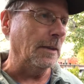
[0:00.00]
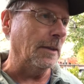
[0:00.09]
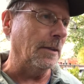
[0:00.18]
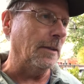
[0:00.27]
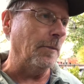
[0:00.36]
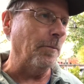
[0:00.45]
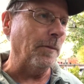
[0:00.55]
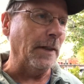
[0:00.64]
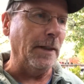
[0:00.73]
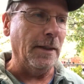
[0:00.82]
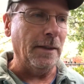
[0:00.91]
a little,
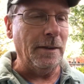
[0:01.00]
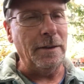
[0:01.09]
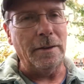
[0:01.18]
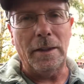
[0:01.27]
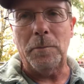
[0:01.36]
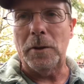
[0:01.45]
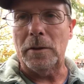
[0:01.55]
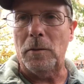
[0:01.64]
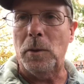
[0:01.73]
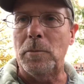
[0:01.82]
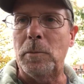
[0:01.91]
and ended up with a
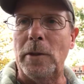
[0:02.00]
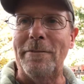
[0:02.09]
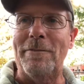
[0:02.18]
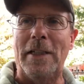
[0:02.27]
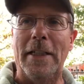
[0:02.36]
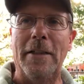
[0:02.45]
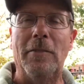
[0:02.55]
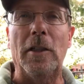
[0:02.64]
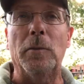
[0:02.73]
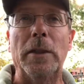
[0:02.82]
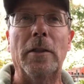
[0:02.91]
one point five
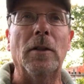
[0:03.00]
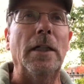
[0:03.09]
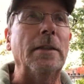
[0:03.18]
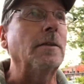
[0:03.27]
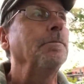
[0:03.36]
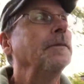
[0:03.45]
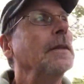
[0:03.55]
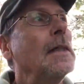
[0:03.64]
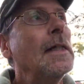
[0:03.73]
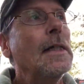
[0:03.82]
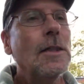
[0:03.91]
all the way across.
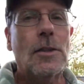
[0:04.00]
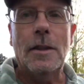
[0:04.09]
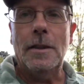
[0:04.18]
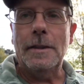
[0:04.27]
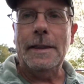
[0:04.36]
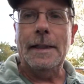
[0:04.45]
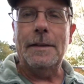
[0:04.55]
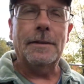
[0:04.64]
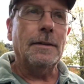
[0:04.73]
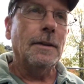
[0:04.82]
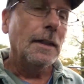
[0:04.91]
So anyhow,
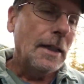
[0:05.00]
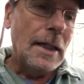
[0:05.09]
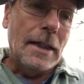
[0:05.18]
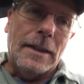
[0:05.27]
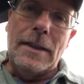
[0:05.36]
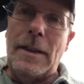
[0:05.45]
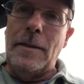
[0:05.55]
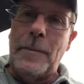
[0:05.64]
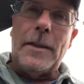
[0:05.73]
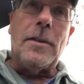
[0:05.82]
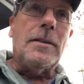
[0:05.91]

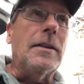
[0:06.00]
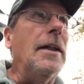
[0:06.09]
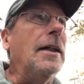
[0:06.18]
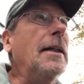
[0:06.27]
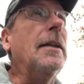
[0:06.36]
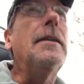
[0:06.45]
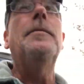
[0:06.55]
um, that's uh,